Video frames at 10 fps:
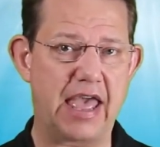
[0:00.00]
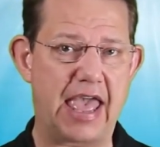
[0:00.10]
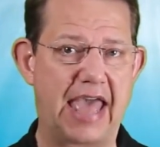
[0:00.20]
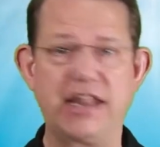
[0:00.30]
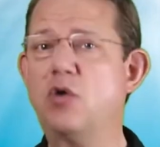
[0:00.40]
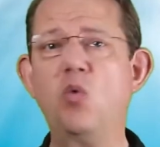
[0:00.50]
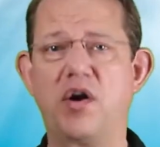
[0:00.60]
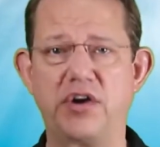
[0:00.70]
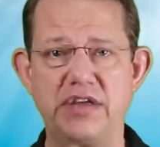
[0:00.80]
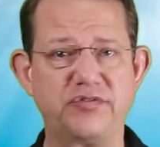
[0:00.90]
And don't
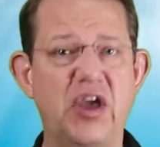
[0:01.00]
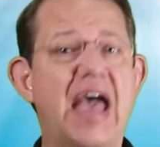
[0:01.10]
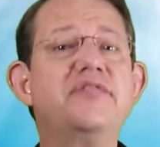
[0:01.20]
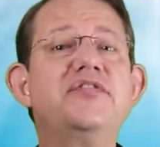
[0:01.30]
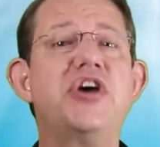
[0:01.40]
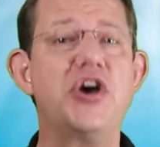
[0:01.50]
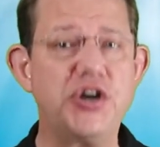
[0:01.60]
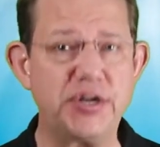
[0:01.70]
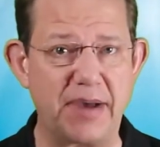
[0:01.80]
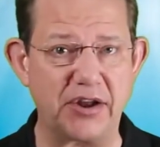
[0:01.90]
worry, if you haven't
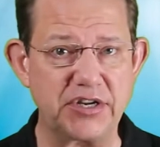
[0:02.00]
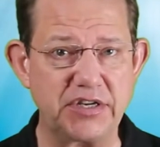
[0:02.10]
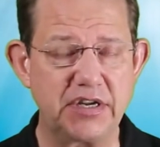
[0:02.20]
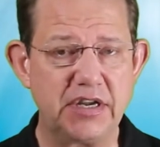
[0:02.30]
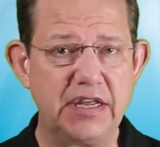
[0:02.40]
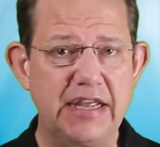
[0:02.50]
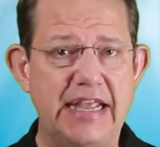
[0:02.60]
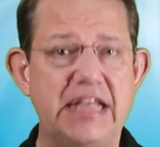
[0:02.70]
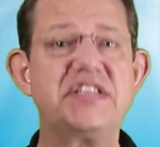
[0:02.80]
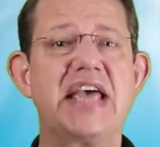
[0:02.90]
heard about it,
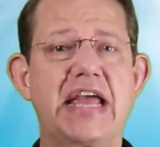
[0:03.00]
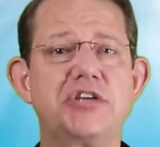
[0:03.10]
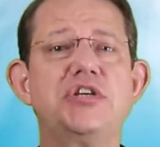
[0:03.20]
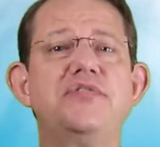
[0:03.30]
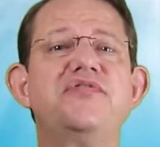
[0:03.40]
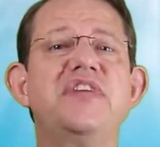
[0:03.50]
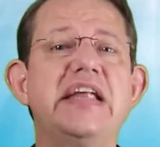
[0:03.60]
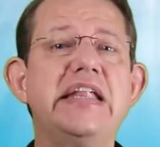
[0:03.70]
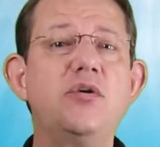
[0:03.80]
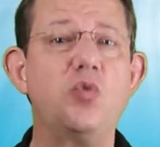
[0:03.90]
it's actually
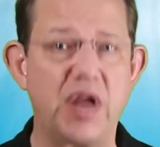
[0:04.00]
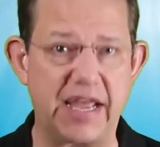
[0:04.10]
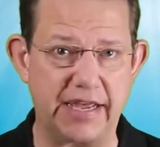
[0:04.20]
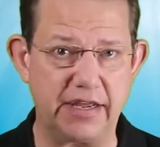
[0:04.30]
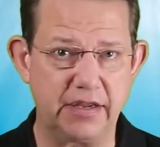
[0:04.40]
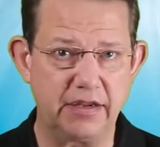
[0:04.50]
fairly rare.